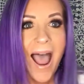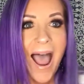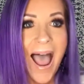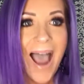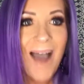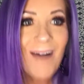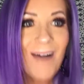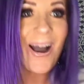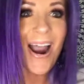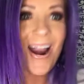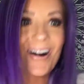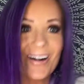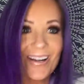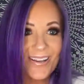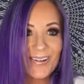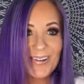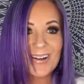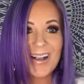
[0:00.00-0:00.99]
How are
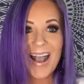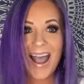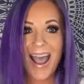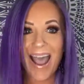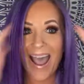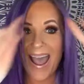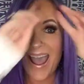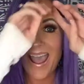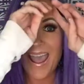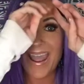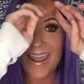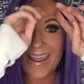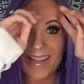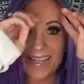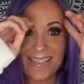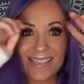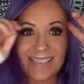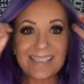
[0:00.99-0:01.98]

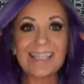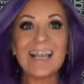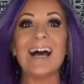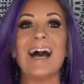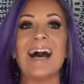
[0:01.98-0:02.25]
you guys?